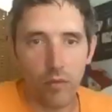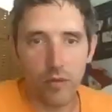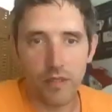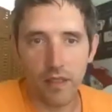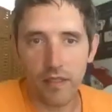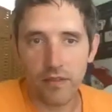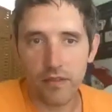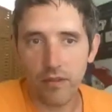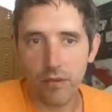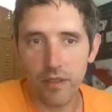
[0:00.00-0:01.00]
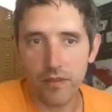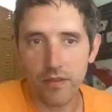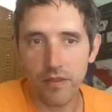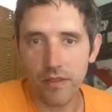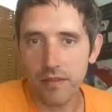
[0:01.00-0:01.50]
was the last
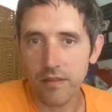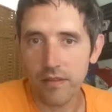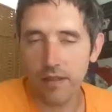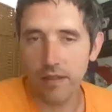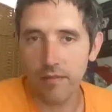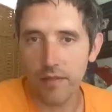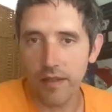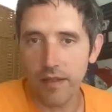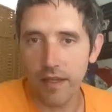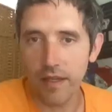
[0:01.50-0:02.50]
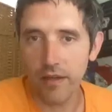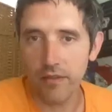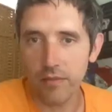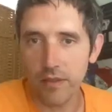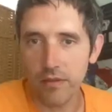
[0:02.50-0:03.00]
question? I think I
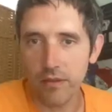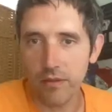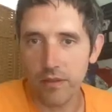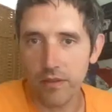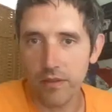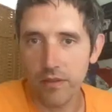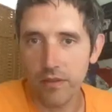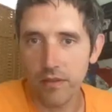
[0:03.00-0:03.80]
also missed the question.